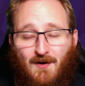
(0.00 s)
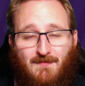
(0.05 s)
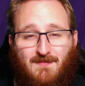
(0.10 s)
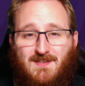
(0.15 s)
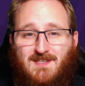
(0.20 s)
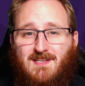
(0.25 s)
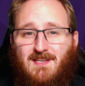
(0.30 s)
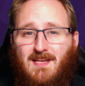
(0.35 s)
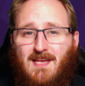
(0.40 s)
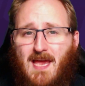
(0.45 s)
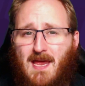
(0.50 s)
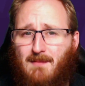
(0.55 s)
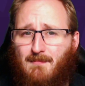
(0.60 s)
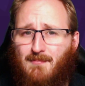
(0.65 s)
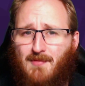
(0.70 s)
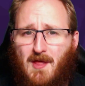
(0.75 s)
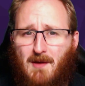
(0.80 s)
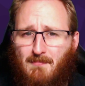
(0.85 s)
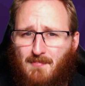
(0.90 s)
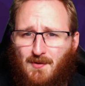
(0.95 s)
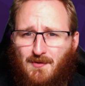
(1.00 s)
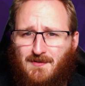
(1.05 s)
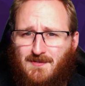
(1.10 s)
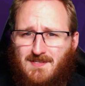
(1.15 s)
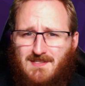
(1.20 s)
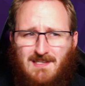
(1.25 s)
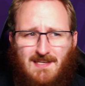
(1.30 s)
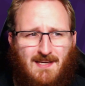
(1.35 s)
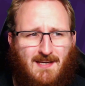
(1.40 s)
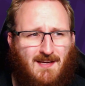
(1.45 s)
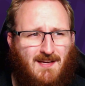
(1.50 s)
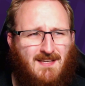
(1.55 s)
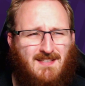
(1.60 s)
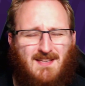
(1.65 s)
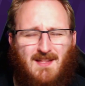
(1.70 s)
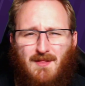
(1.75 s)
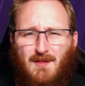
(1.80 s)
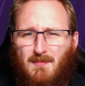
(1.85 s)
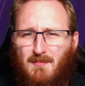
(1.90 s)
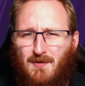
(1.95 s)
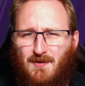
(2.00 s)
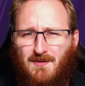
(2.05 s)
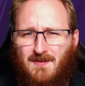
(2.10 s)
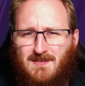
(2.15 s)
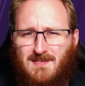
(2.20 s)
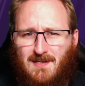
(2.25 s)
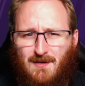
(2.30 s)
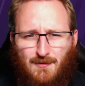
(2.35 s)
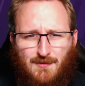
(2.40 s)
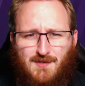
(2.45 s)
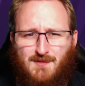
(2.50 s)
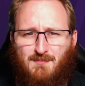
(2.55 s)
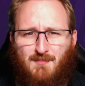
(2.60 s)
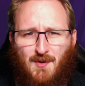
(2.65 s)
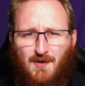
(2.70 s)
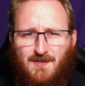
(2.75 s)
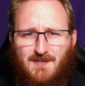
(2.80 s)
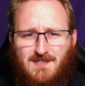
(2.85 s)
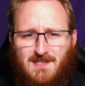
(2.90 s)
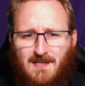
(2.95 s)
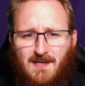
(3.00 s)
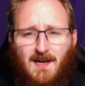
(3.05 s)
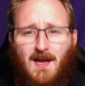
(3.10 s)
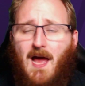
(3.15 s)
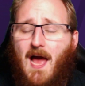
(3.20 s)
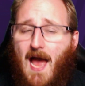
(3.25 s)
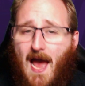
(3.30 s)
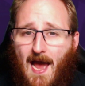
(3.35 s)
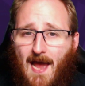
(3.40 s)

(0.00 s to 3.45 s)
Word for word: obviously in the Bundesliga. Is it the Bundesliga or just Bundesliga?